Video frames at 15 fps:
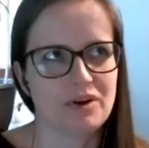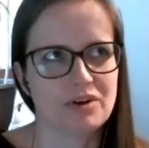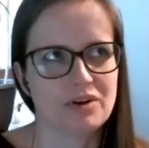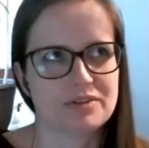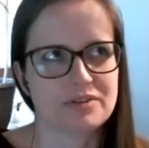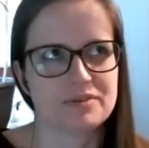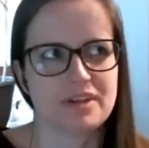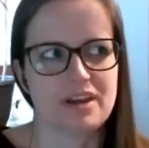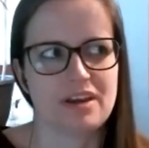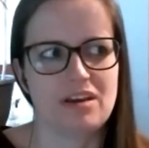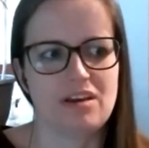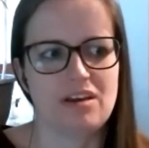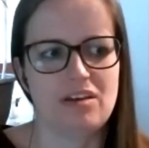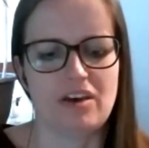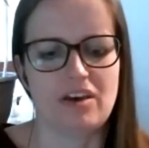also
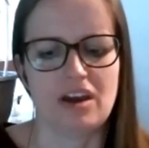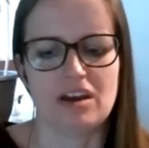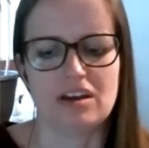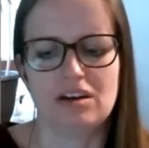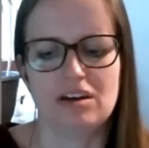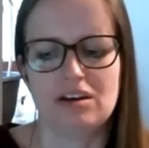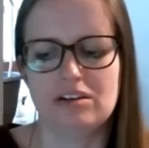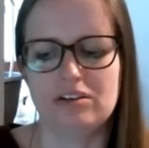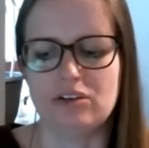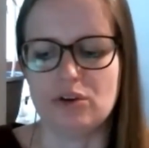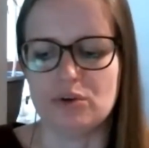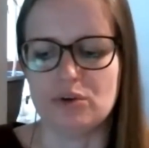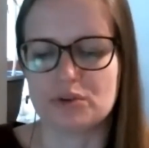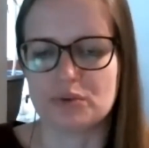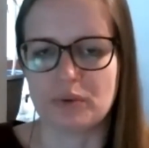say that
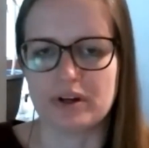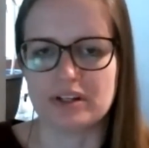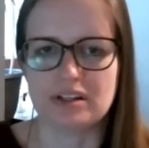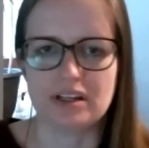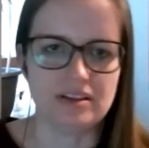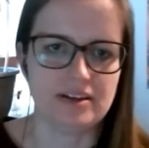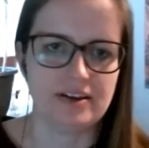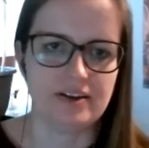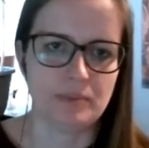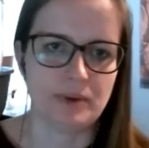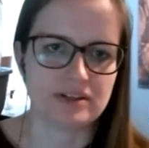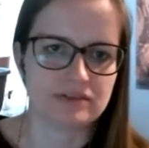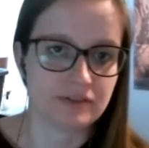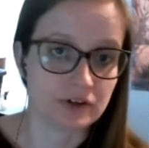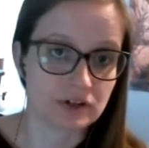use what's in the
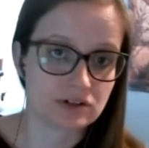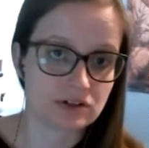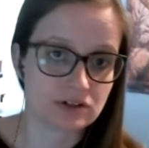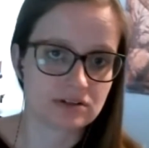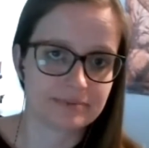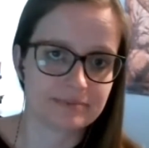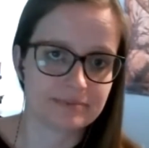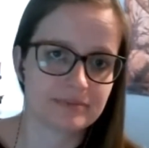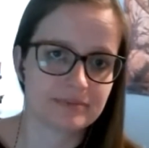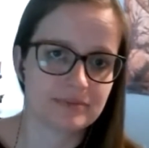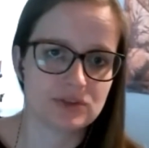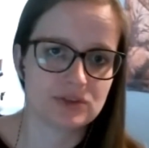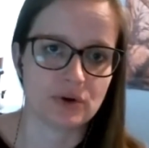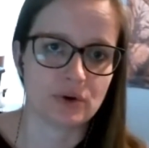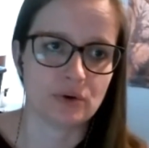LMS first.
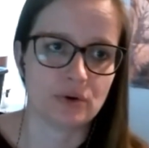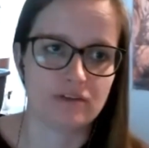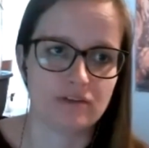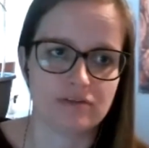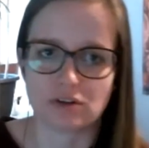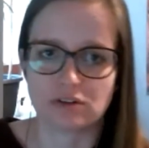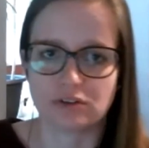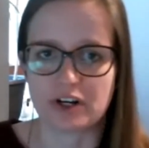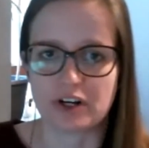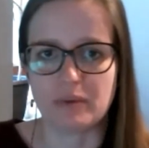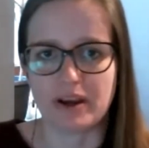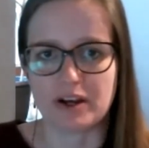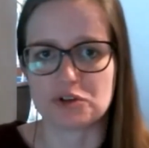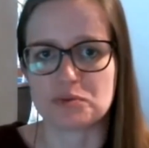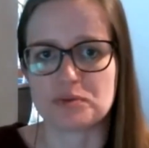So if your learning
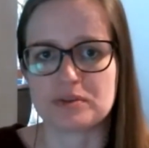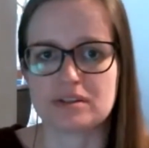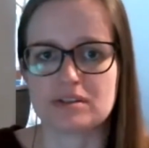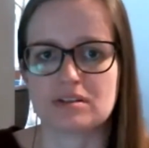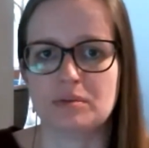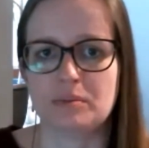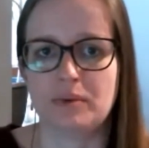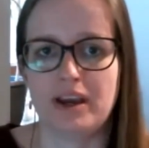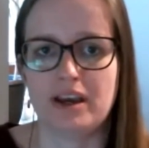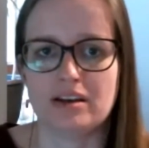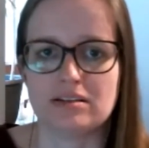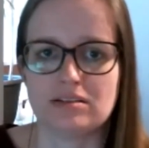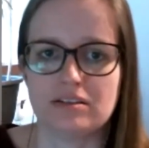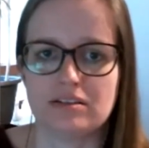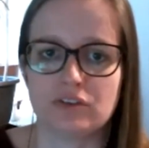management system
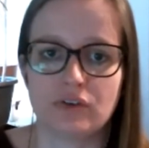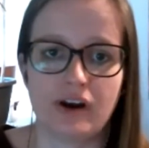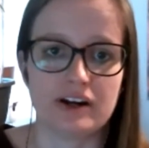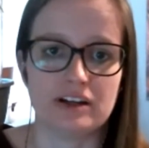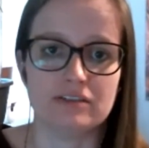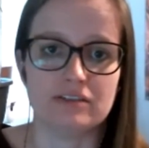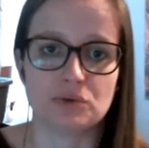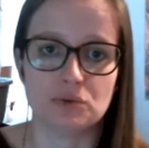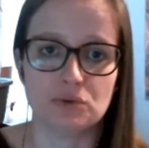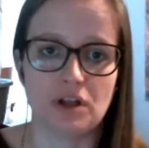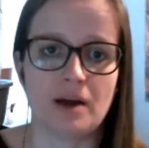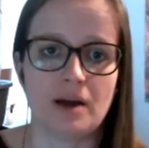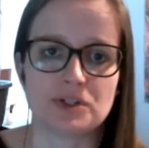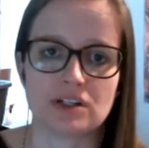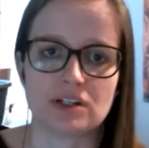has a variety of tool
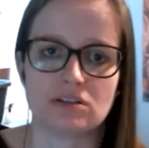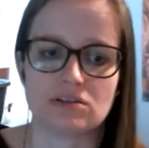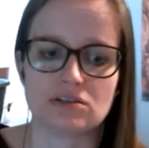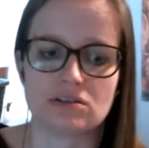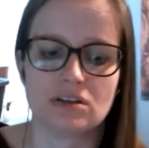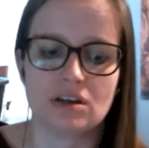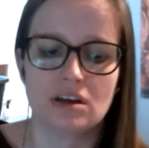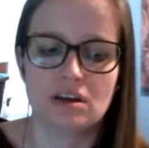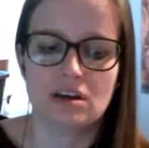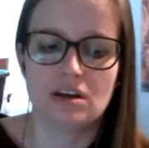options,